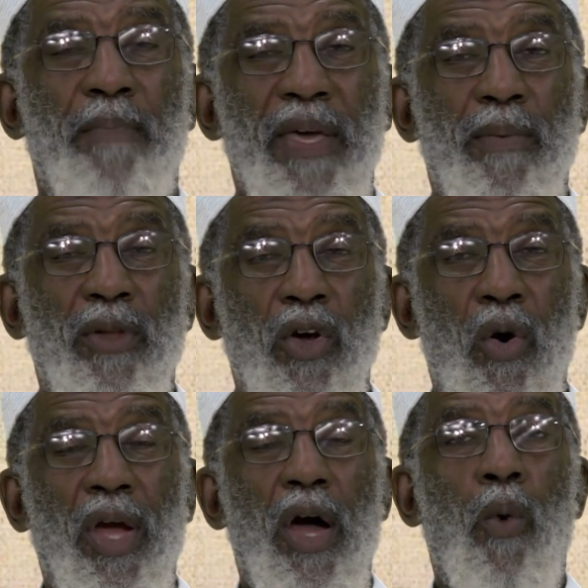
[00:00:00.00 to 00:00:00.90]
that
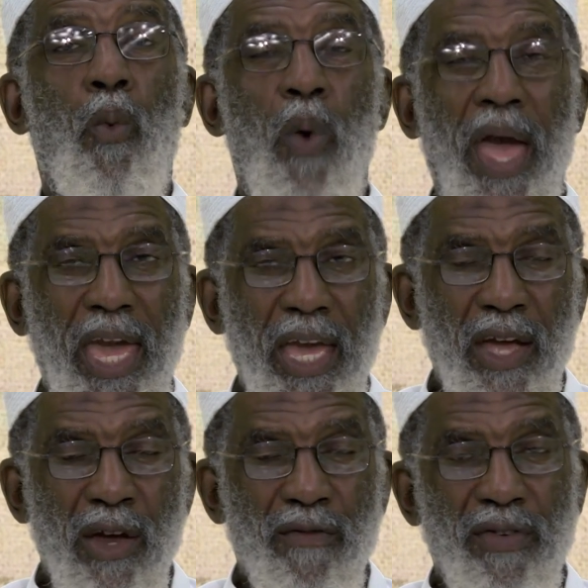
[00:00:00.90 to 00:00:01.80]
people are going
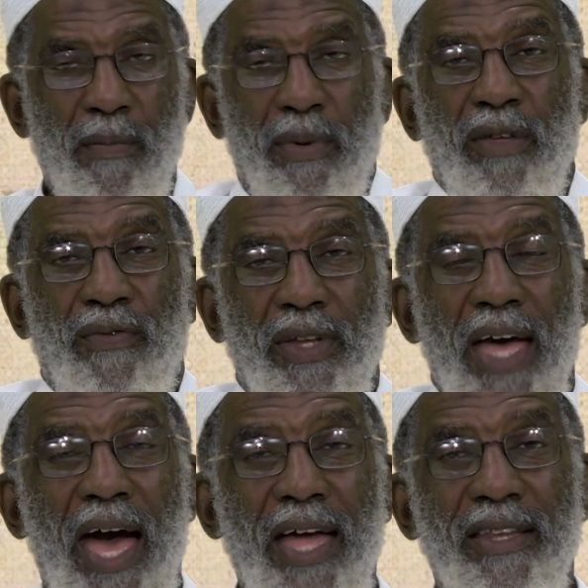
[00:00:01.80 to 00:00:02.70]
away from the
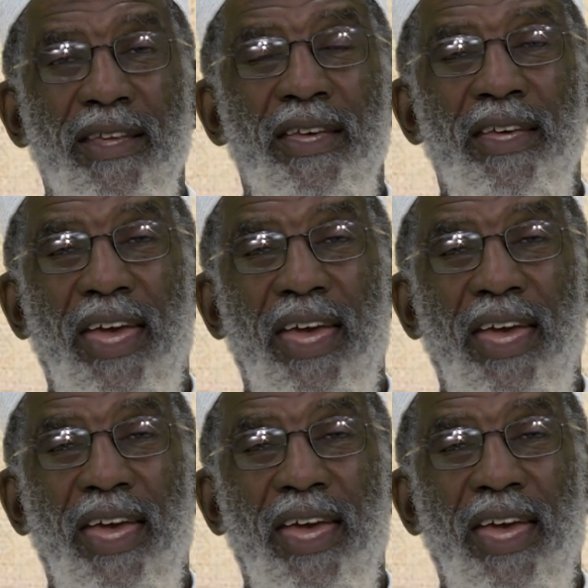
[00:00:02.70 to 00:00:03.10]
belief in God,